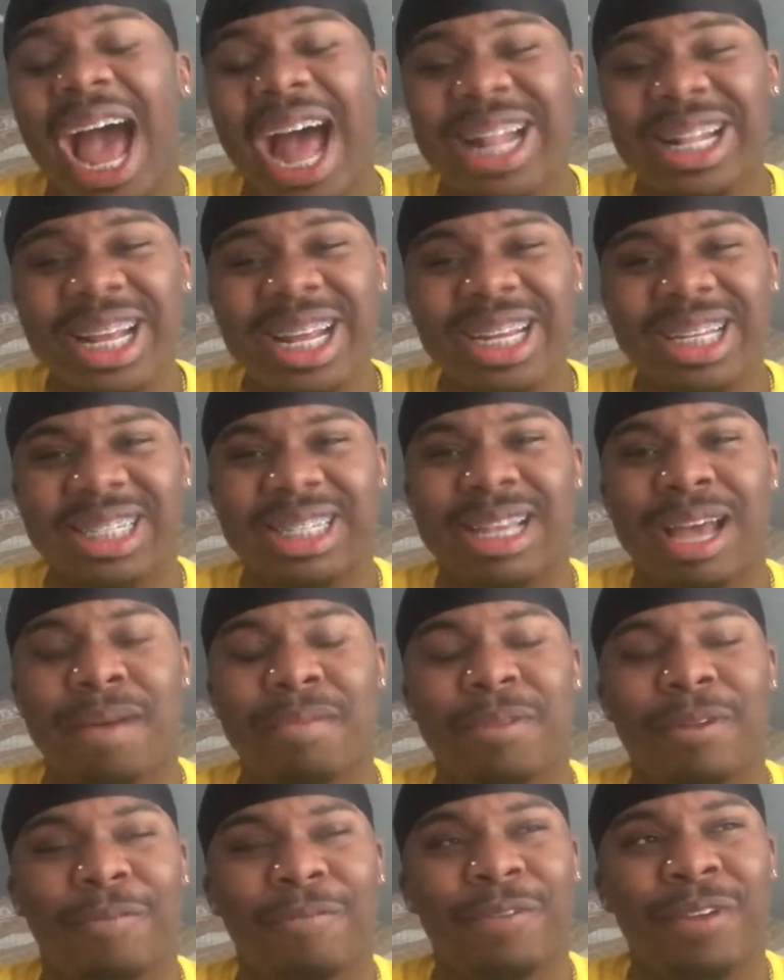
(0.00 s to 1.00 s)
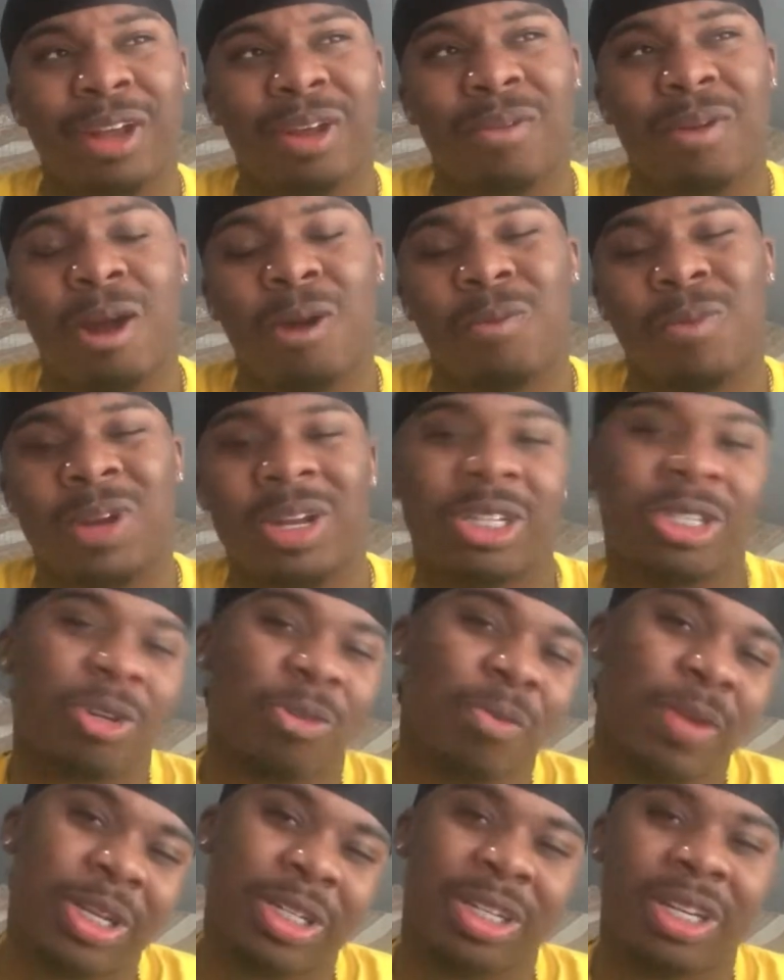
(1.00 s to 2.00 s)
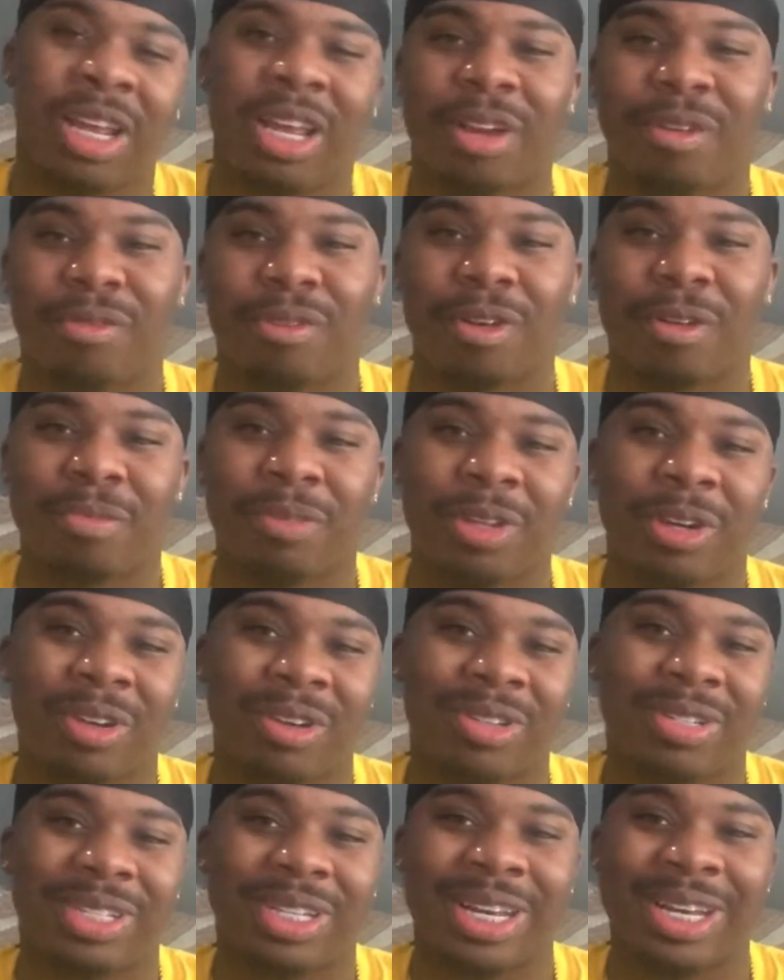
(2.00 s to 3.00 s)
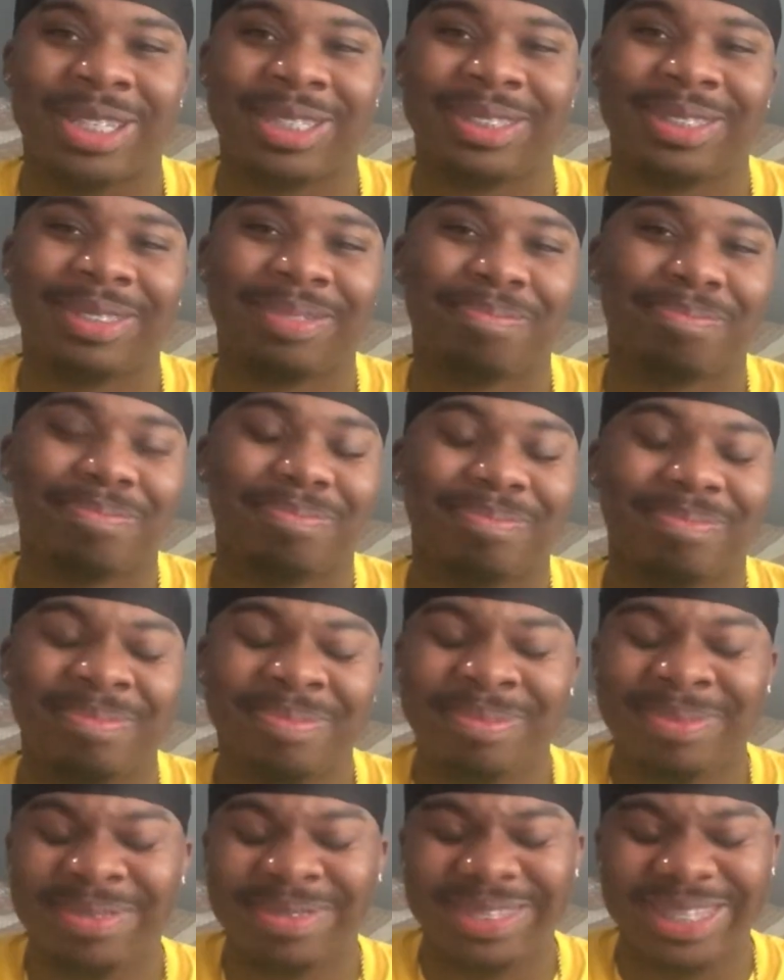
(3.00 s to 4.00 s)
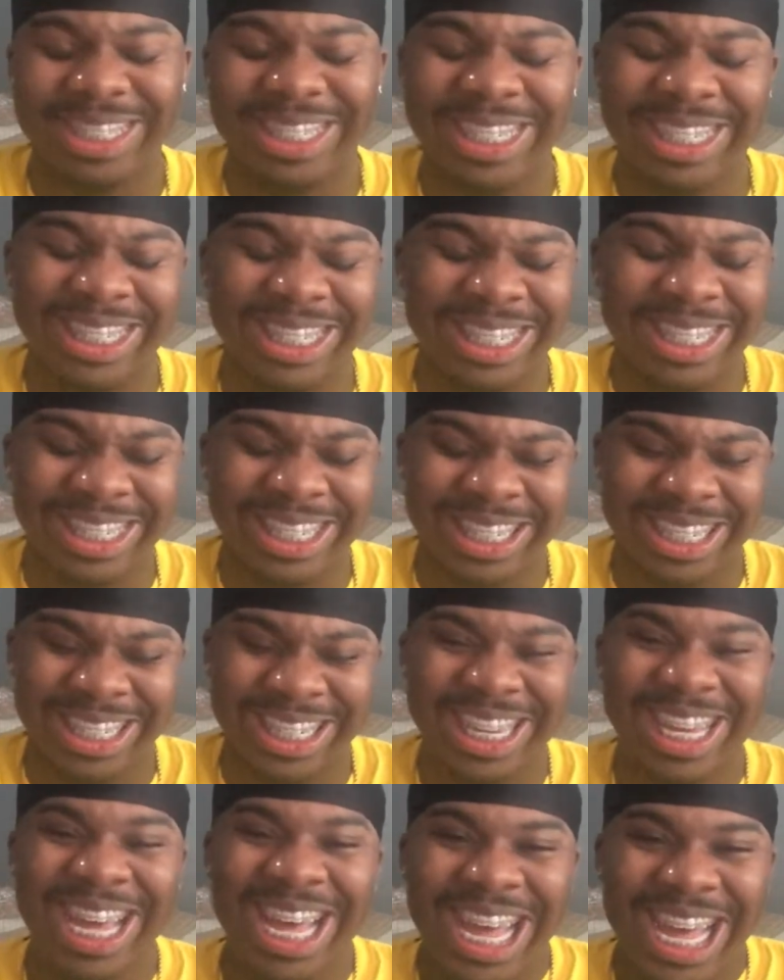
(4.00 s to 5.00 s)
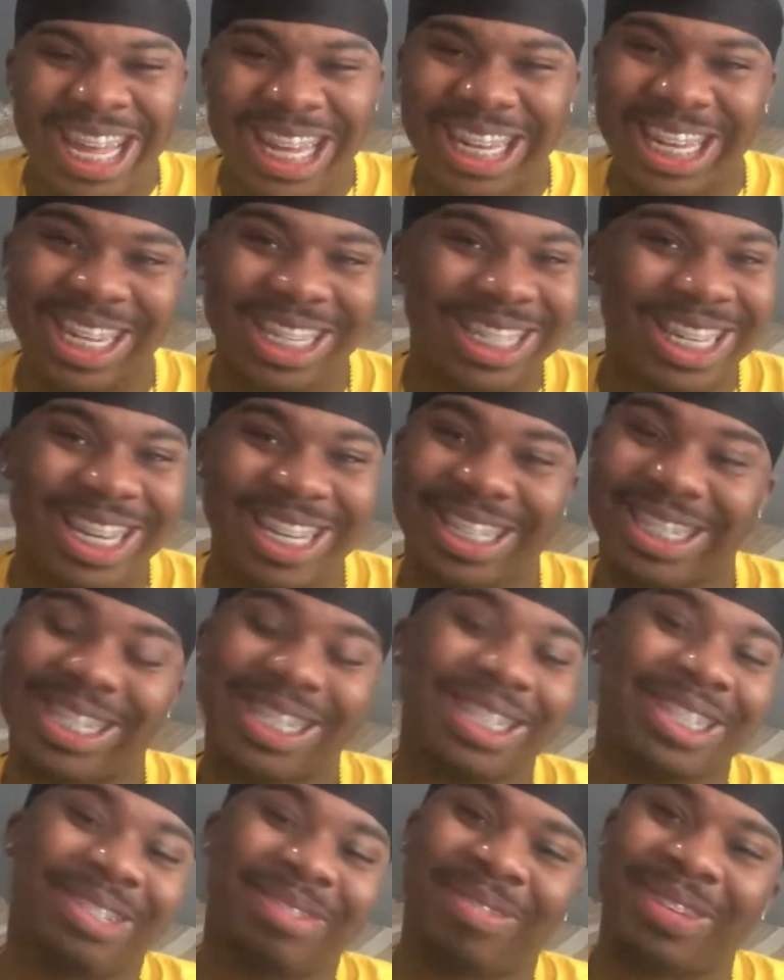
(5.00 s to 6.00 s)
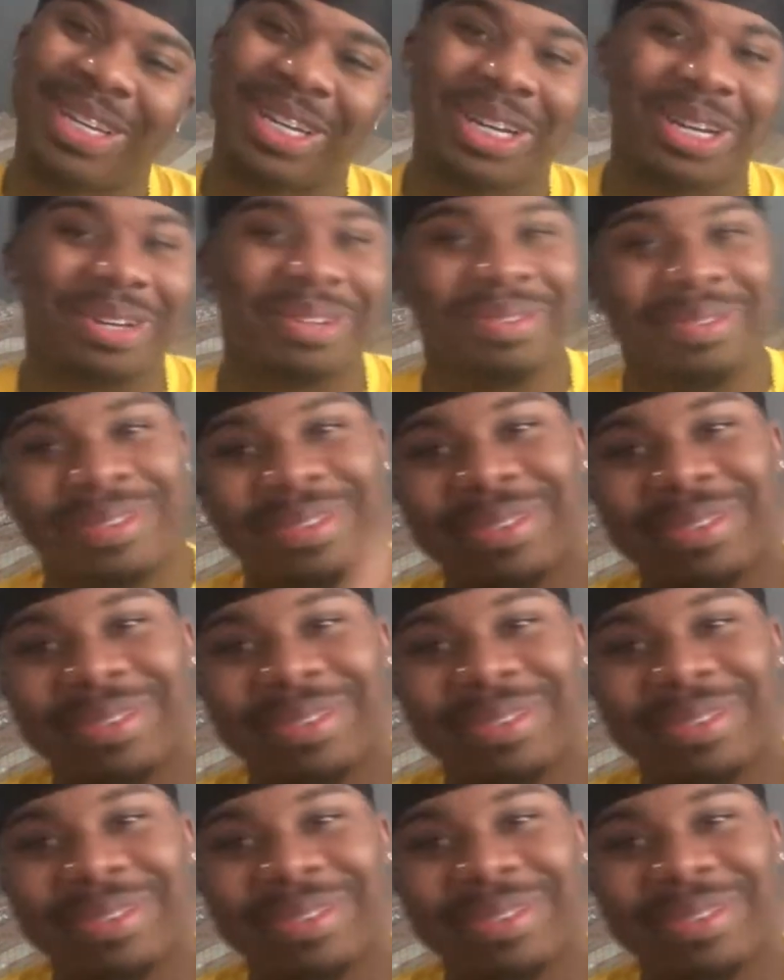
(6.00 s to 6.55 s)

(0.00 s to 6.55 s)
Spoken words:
think it's time to figure out where this originated from. You know what I'm saying? Let's get into this video.